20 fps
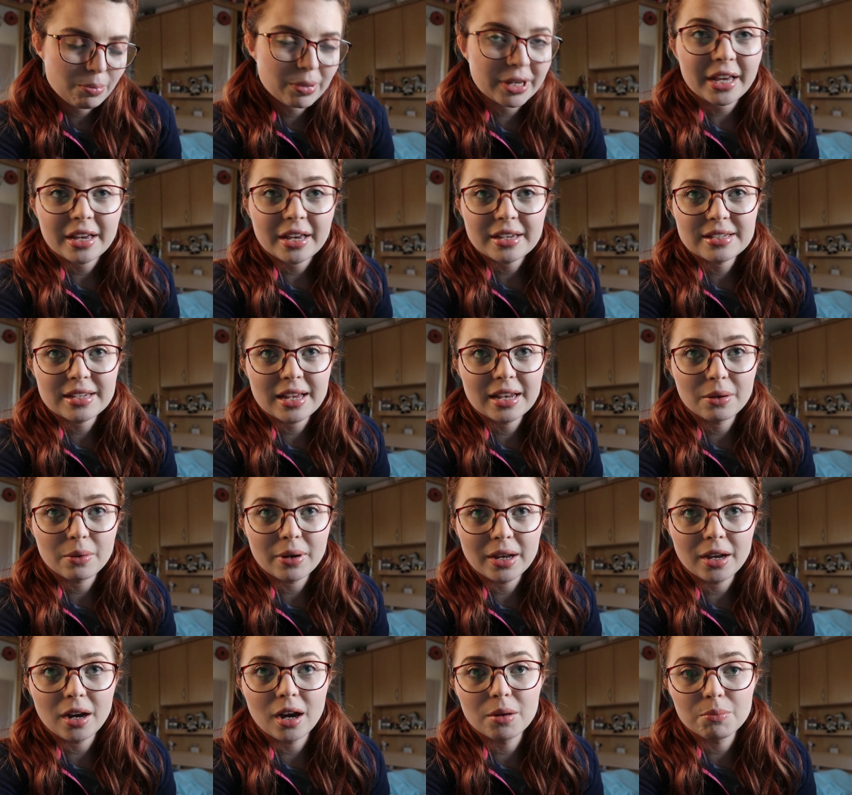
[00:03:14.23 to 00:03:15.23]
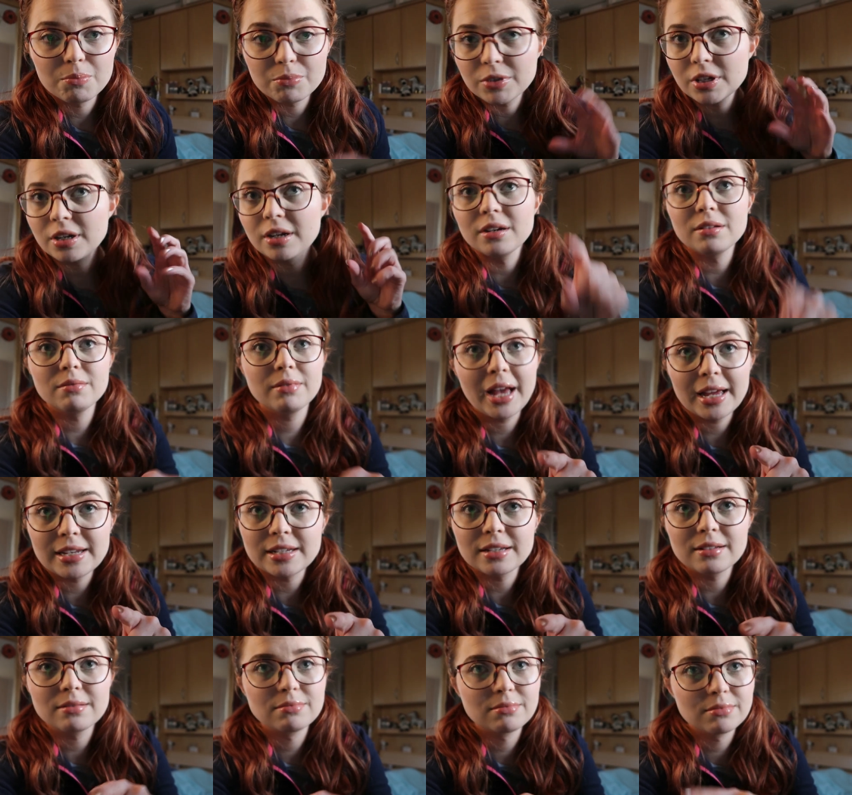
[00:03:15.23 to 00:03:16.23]
But yes, anyway, I'm gonna
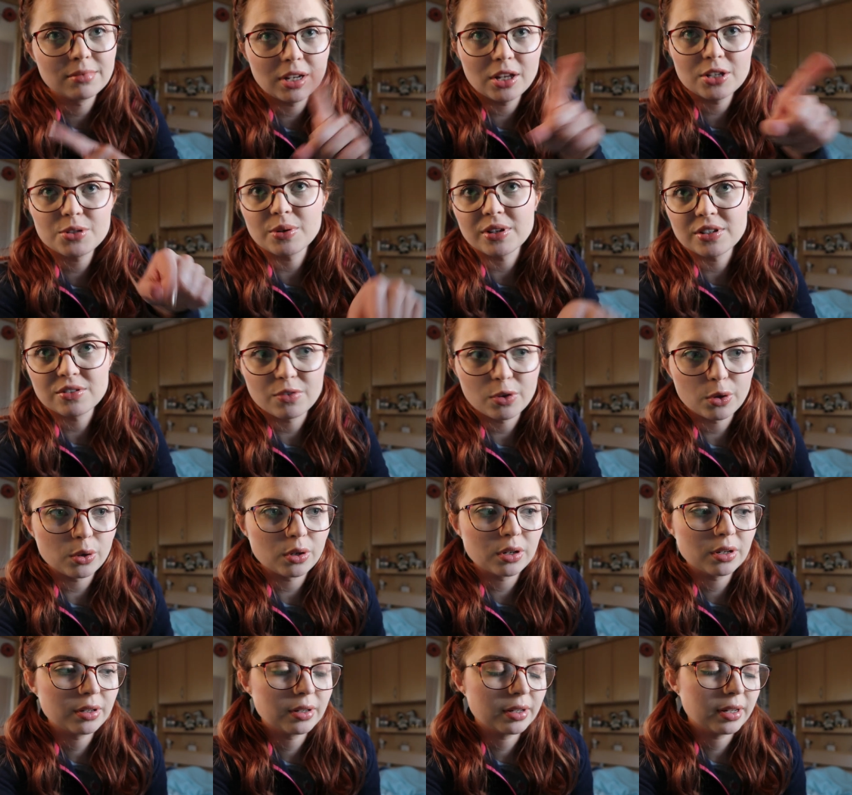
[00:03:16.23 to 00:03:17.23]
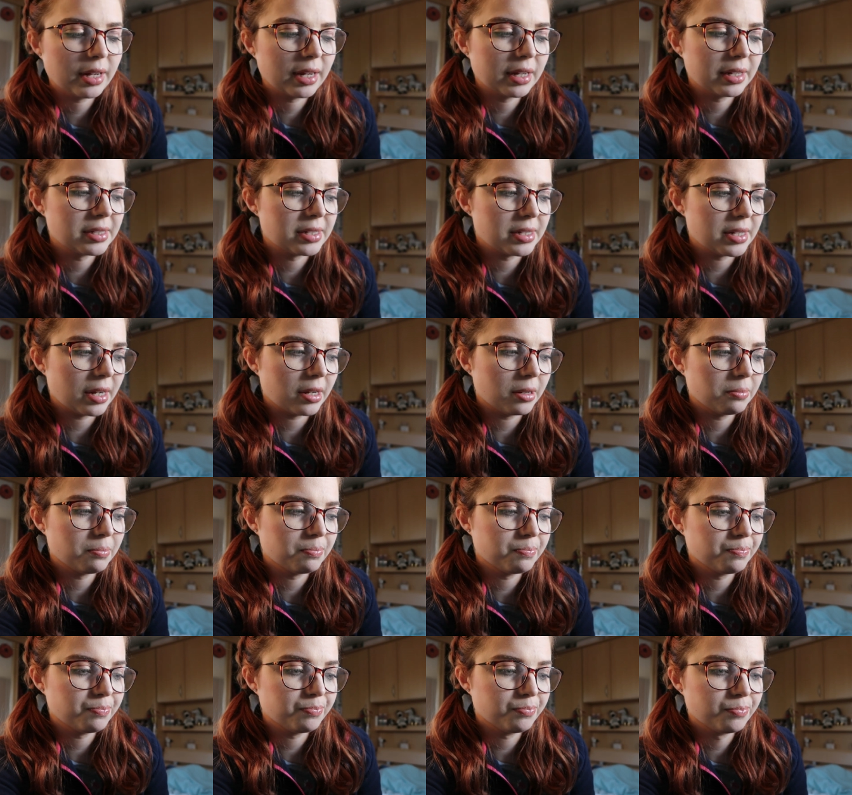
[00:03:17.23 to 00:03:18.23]
edit last week's vlog
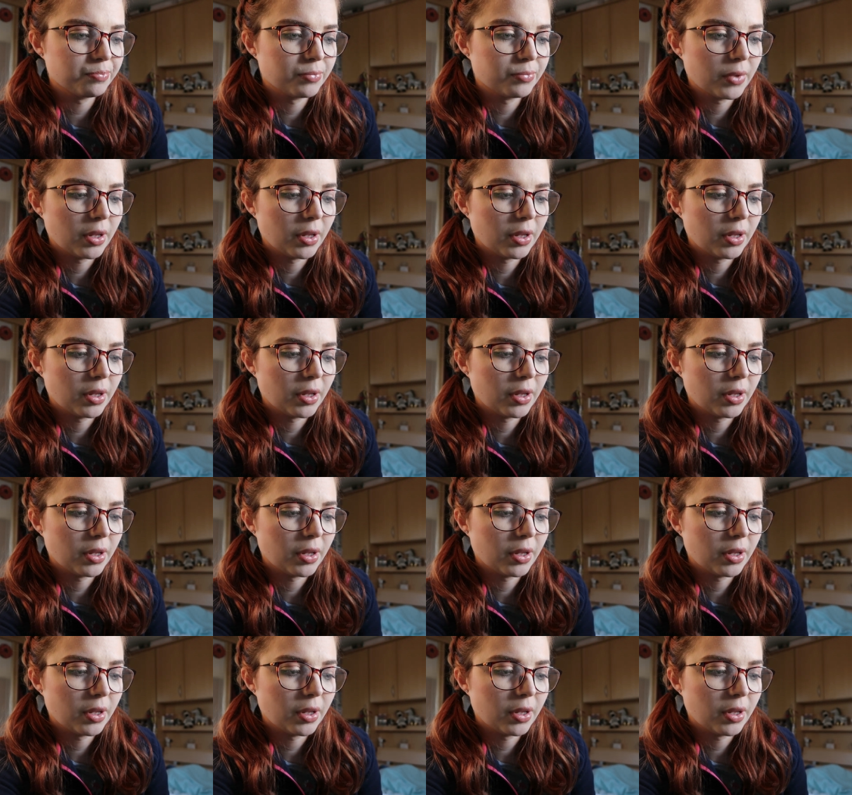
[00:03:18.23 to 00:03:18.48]
and